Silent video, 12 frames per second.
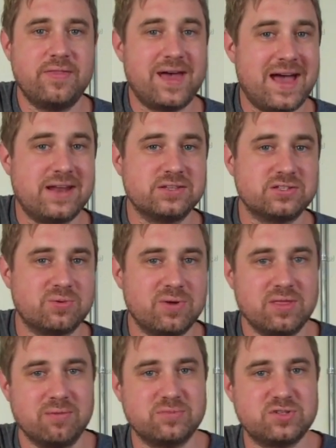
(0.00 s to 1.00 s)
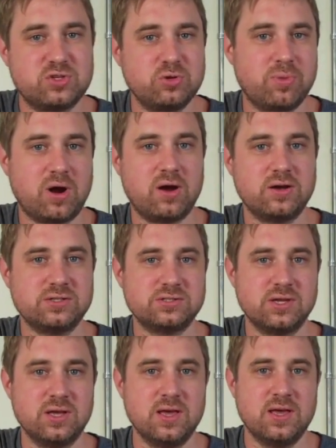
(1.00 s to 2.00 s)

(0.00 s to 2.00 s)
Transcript: That is the rhythm. It's 2 bars,